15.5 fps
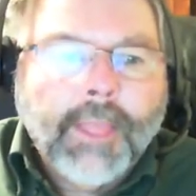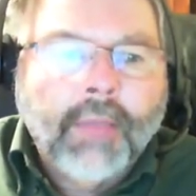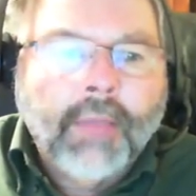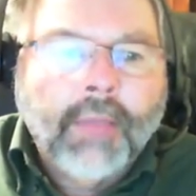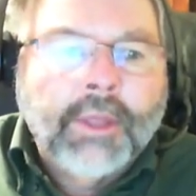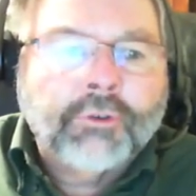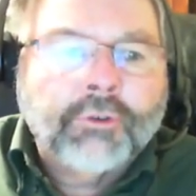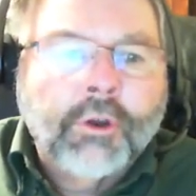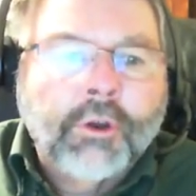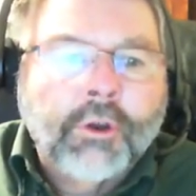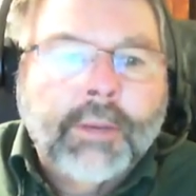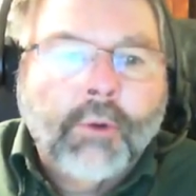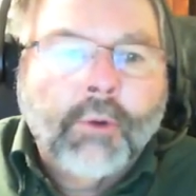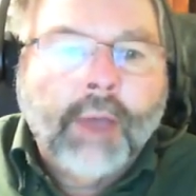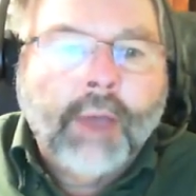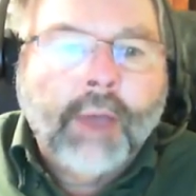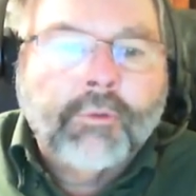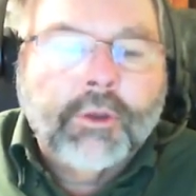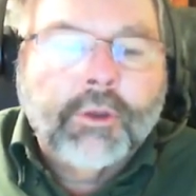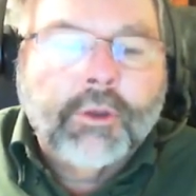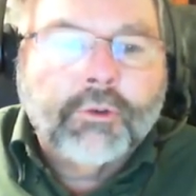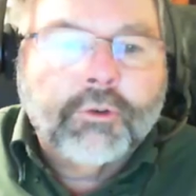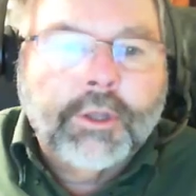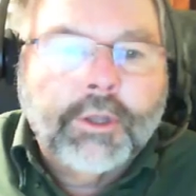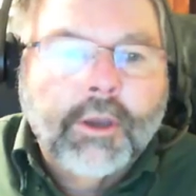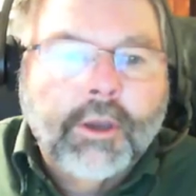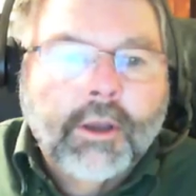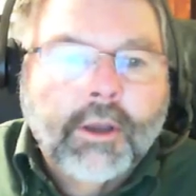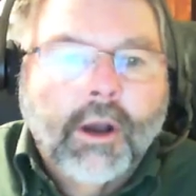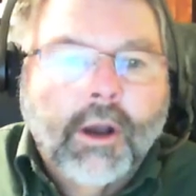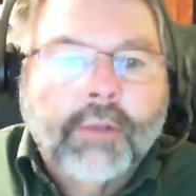that's going to be graphed eventually
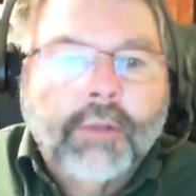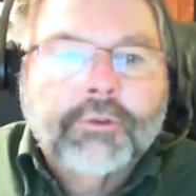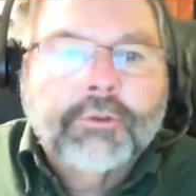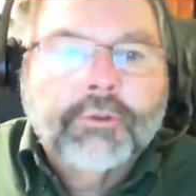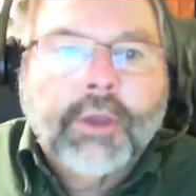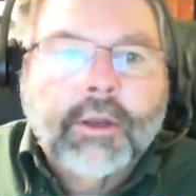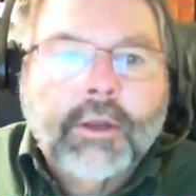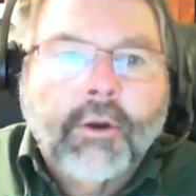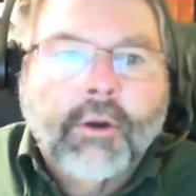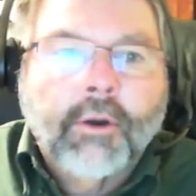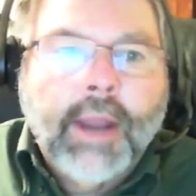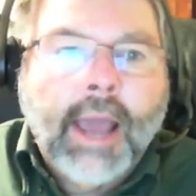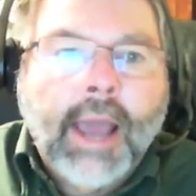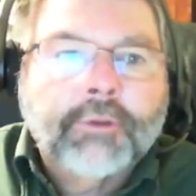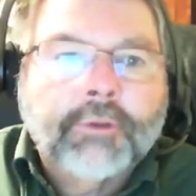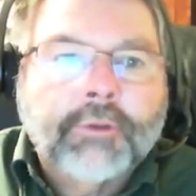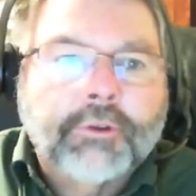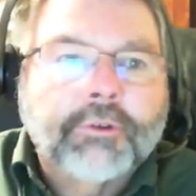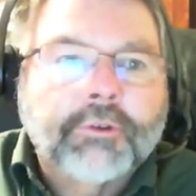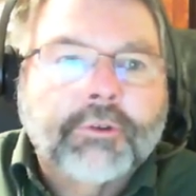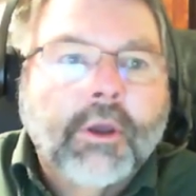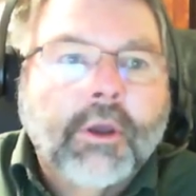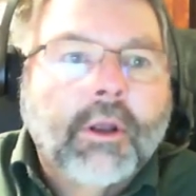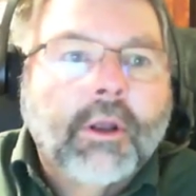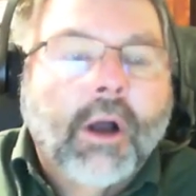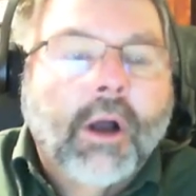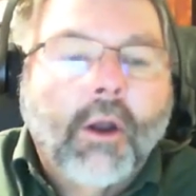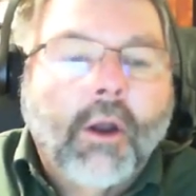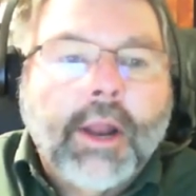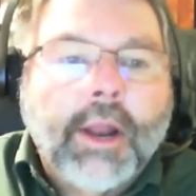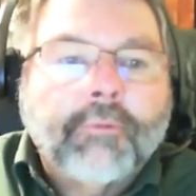on the secondary axis.
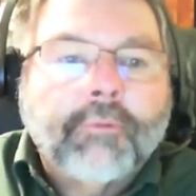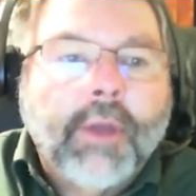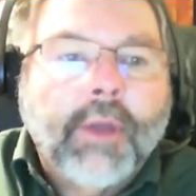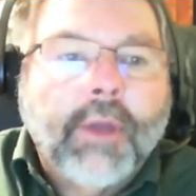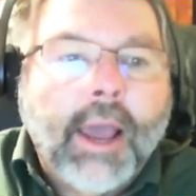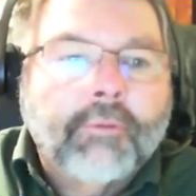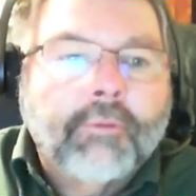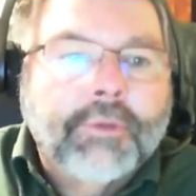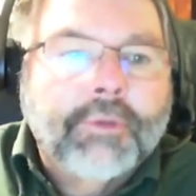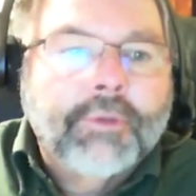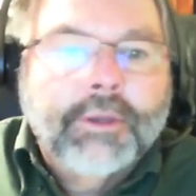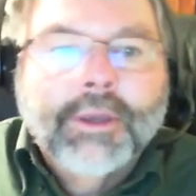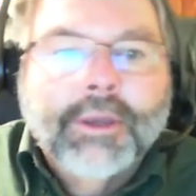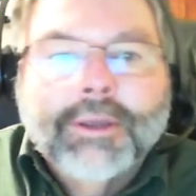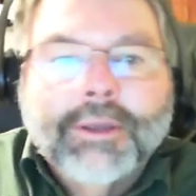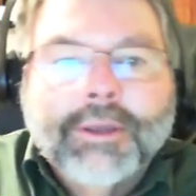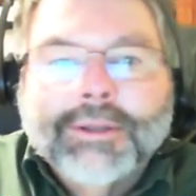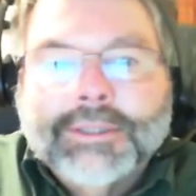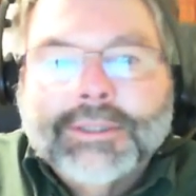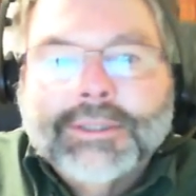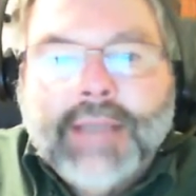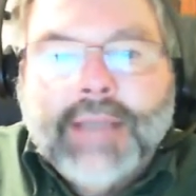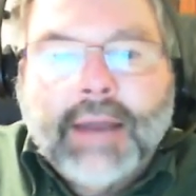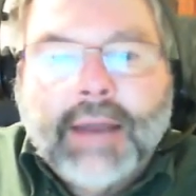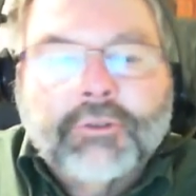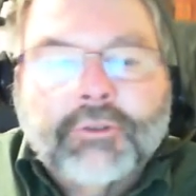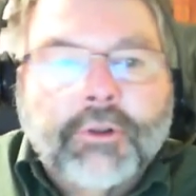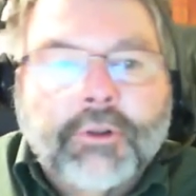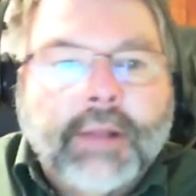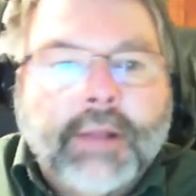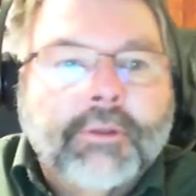All right, after I have the data
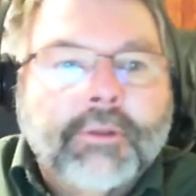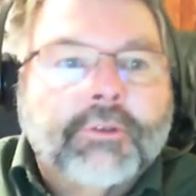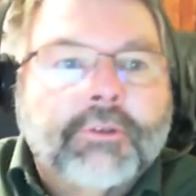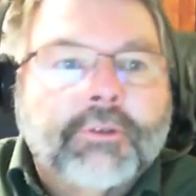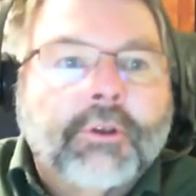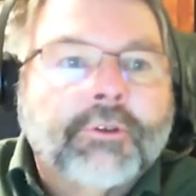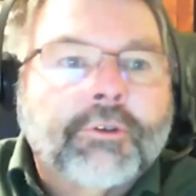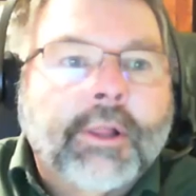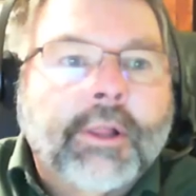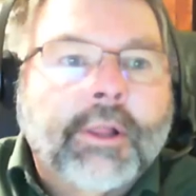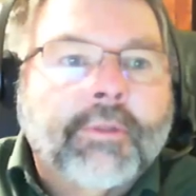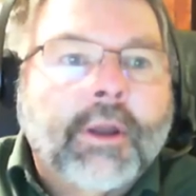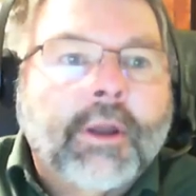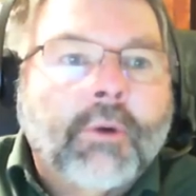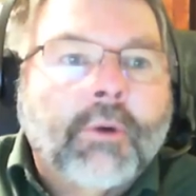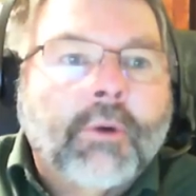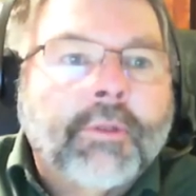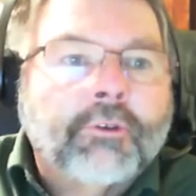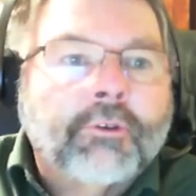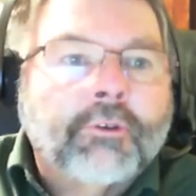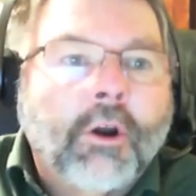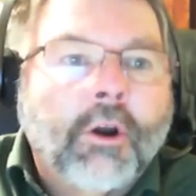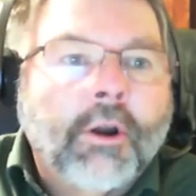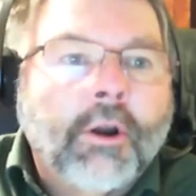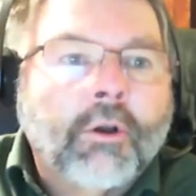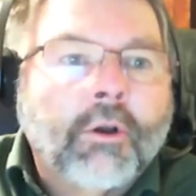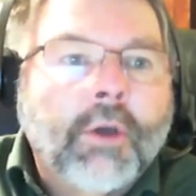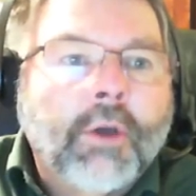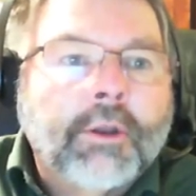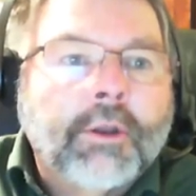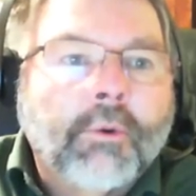selected, the cell selected that I want in the chart, I'll
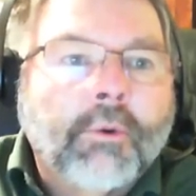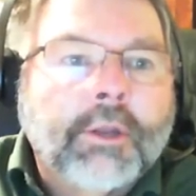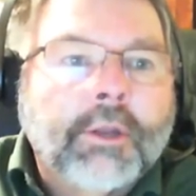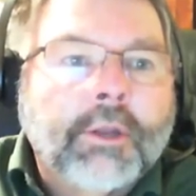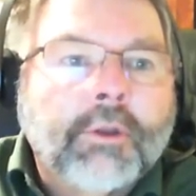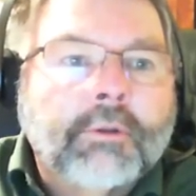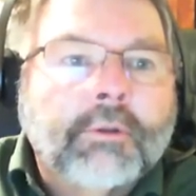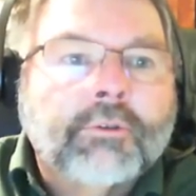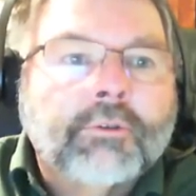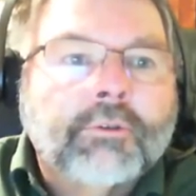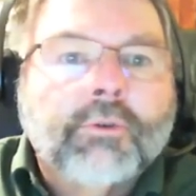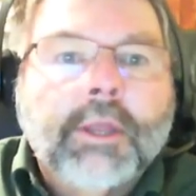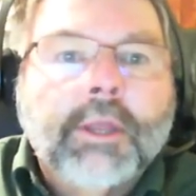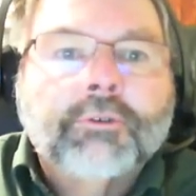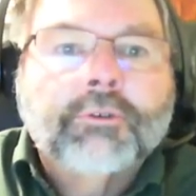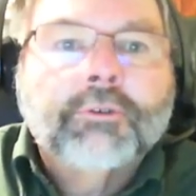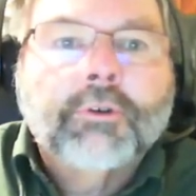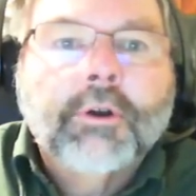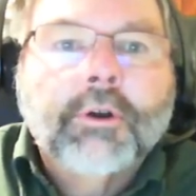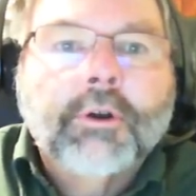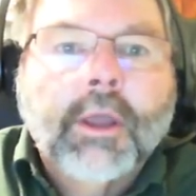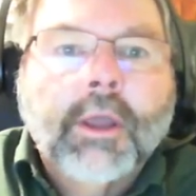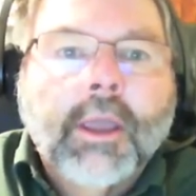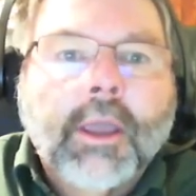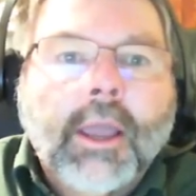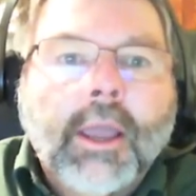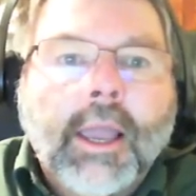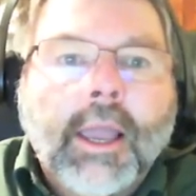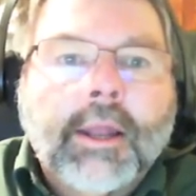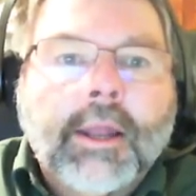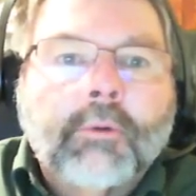go ahead and go into Insert,
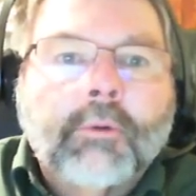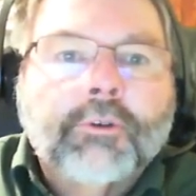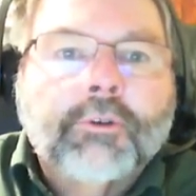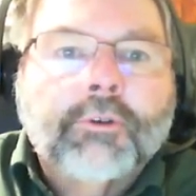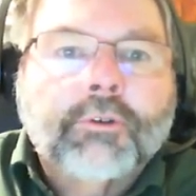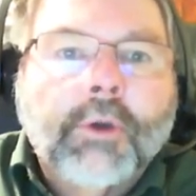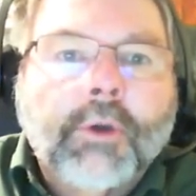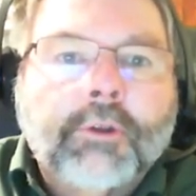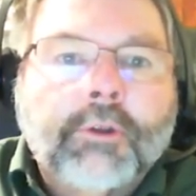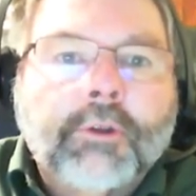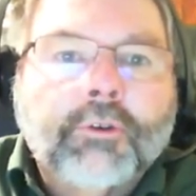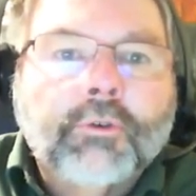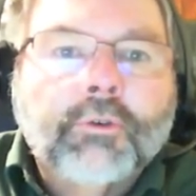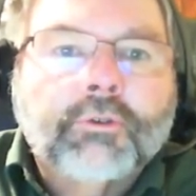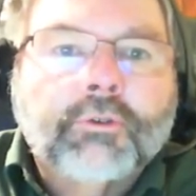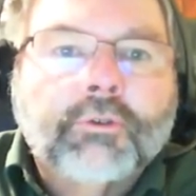and I will just go ahead and choose